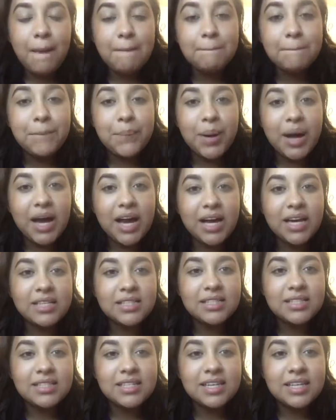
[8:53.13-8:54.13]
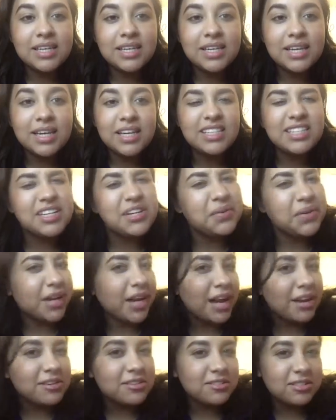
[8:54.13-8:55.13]
but it didn't
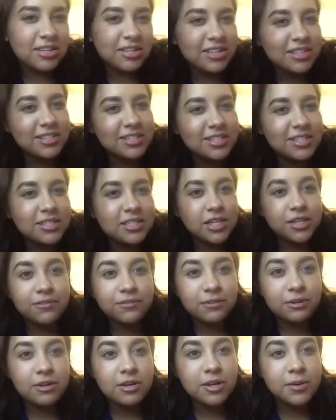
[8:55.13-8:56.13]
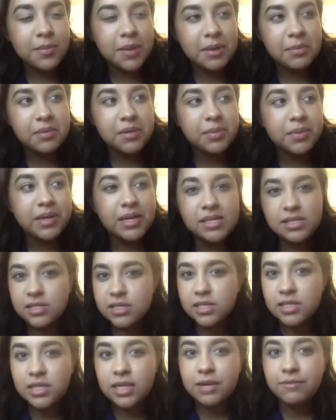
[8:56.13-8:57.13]
work out as good as it did for her, maybe
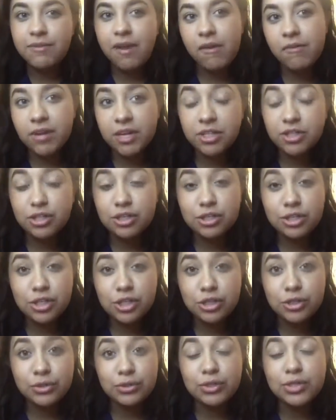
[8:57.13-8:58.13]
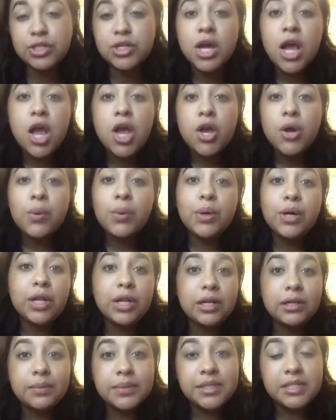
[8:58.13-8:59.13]
because the foundations she used were a
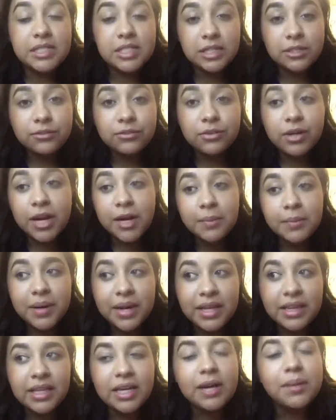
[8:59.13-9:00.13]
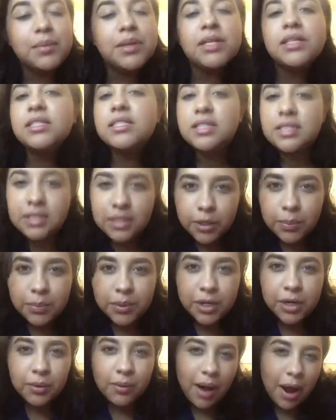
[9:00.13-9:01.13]
little bit different. But I think I'm gonna still
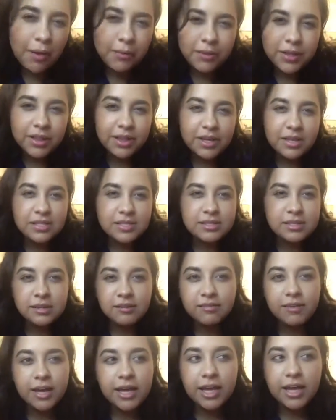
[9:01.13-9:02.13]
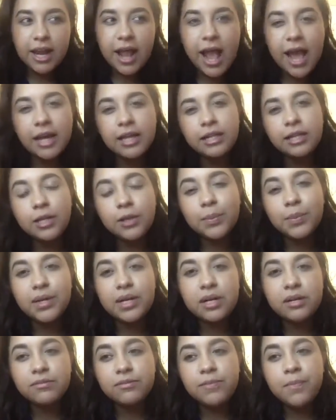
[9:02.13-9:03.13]
play around with it and see if I can add a little
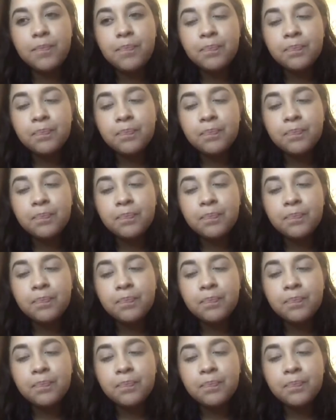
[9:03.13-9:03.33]
bit of